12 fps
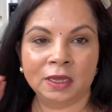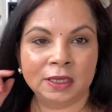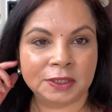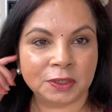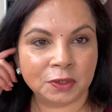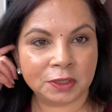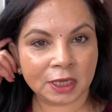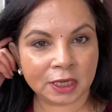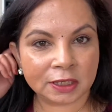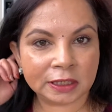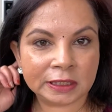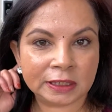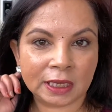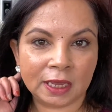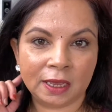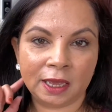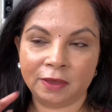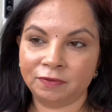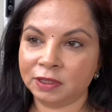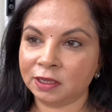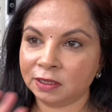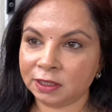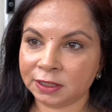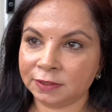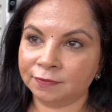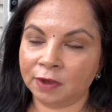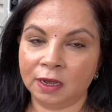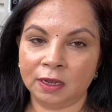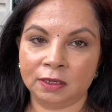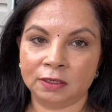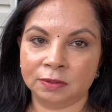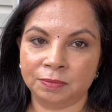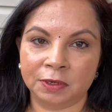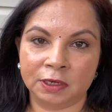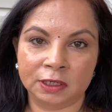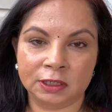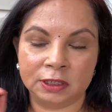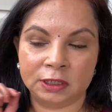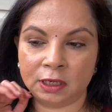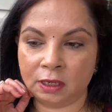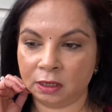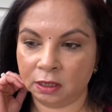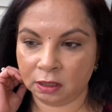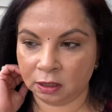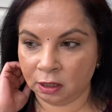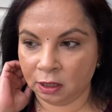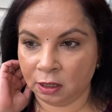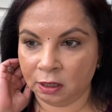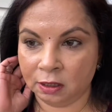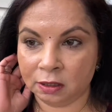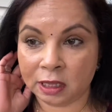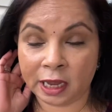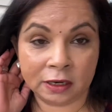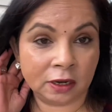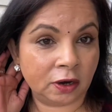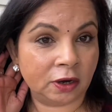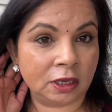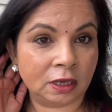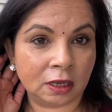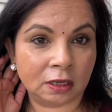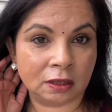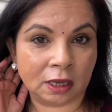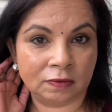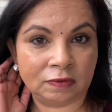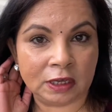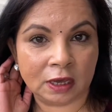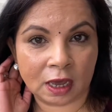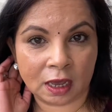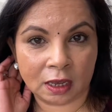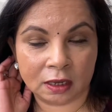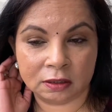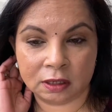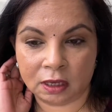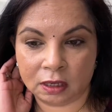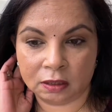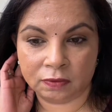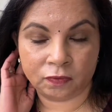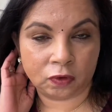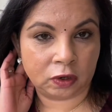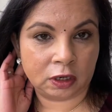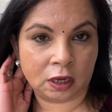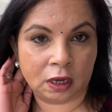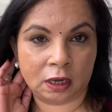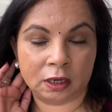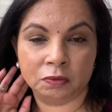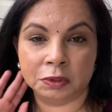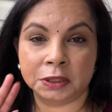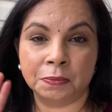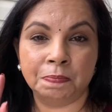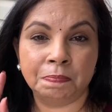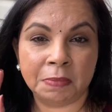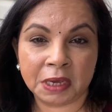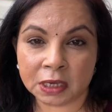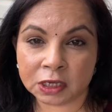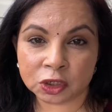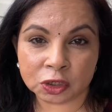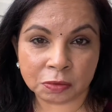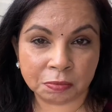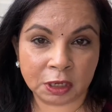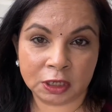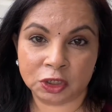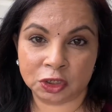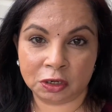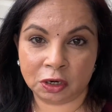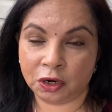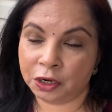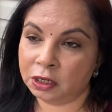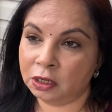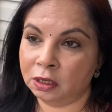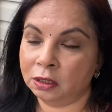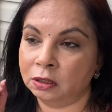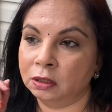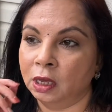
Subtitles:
So yes, everything is fine, but that hurricane that we had in Florida, it was a major hurricane